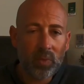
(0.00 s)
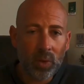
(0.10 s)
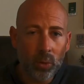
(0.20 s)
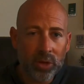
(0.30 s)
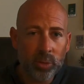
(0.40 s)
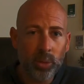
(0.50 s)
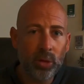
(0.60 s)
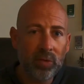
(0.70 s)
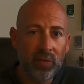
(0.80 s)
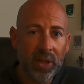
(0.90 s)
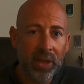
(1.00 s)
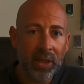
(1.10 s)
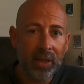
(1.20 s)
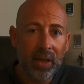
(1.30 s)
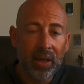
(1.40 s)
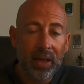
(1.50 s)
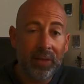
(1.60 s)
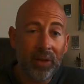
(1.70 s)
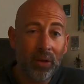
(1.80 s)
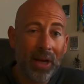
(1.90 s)
with spoon feeding. And
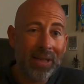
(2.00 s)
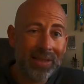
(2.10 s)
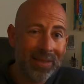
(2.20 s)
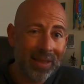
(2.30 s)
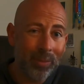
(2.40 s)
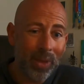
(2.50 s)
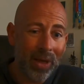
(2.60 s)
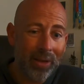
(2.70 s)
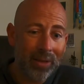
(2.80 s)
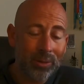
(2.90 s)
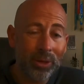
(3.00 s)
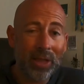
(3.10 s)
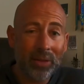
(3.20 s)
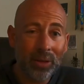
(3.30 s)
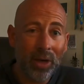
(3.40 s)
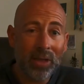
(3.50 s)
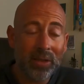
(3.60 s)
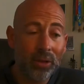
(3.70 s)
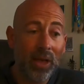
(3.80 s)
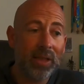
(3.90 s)
the greatest thing about it, well, not the
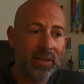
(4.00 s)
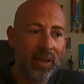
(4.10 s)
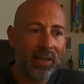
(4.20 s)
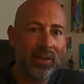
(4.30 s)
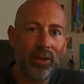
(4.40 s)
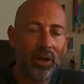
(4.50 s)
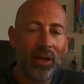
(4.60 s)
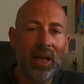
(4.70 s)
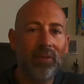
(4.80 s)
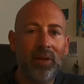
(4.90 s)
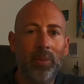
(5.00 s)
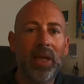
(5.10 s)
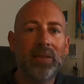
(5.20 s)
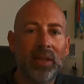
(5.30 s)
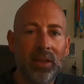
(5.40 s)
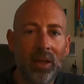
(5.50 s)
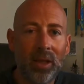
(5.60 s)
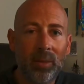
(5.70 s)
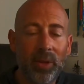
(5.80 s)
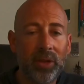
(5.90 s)
greatest thing is you're going to have an amazing
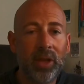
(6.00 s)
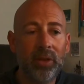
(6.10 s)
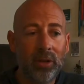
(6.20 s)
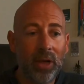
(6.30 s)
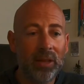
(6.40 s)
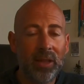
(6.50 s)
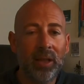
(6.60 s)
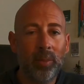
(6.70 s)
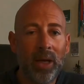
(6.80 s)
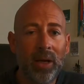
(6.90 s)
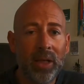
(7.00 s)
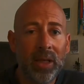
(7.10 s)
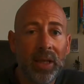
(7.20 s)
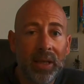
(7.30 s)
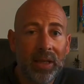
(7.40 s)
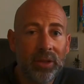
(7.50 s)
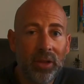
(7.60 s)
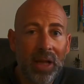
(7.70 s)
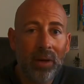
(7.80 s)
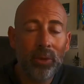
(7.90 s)
lawn. But the other great thing about it is you're
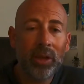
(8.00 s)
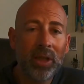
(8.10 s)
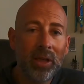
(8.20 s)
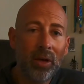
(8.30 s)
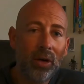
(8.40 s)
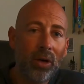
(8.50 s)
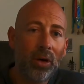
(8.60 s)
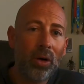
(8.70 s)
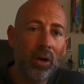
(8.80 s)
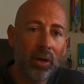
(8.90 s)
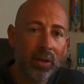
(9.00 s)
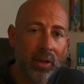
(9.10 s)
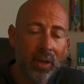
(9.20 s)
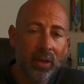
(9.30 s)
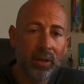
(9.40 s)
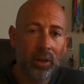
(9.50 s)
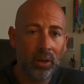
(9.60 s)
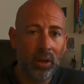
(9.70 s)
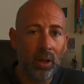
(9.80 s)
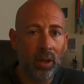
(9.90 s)
not really going to hurt your
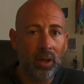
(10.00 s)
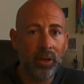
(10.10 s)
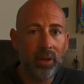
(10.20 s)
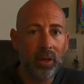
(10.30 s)
lawn